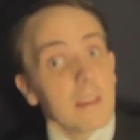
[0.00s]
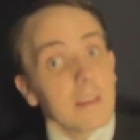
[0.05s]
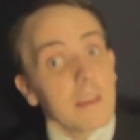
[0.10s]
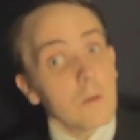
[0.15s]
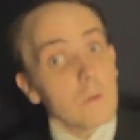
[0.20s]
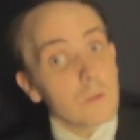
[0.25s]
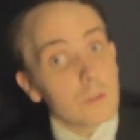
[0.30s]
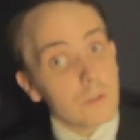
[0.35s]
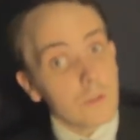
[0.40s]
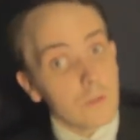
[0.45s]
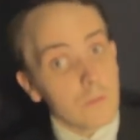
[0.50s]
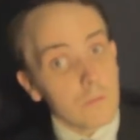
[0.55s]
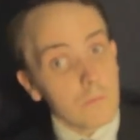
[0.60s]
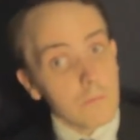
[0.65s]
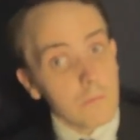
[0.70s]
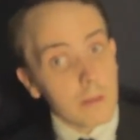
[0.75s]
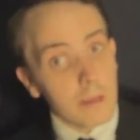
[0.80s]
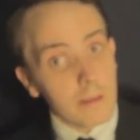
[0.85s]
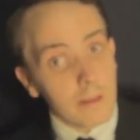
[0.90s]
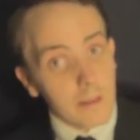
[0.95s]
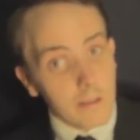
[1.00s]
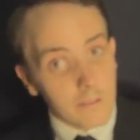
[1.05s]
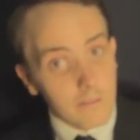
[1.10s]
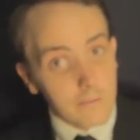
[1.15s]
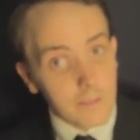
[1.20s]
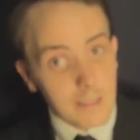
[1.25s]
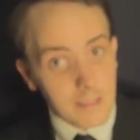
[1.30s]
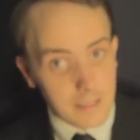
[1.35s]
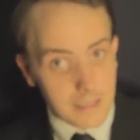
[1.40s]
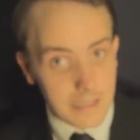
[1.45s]
He will soon be
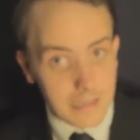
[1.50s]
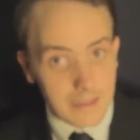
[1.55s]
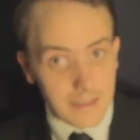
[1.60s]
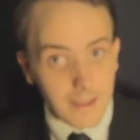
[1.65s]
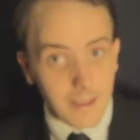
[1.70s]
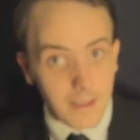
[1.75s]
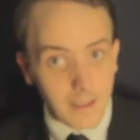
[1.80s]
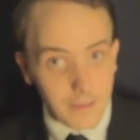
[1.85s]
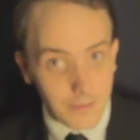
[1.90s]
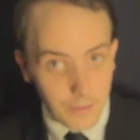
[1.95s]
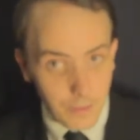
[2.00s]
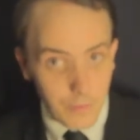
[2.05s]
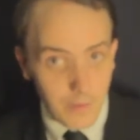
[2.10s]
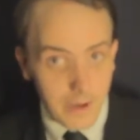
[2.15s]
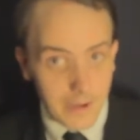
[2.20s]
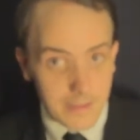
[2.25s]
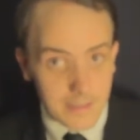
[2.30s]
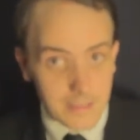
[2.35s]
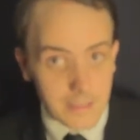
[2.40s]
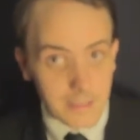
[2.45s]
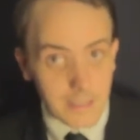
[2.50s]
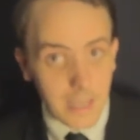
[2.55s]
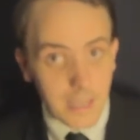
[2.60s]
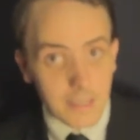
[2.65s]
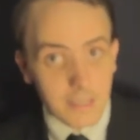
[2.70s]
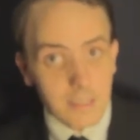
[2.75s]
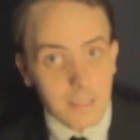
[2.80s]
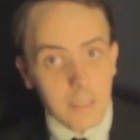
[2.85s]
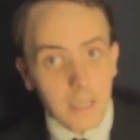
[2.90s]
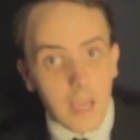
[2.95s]
visiting the United
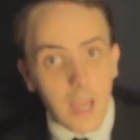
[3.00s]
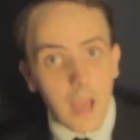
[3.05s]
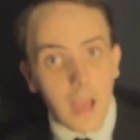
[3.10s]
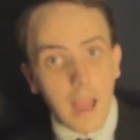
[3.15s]
States,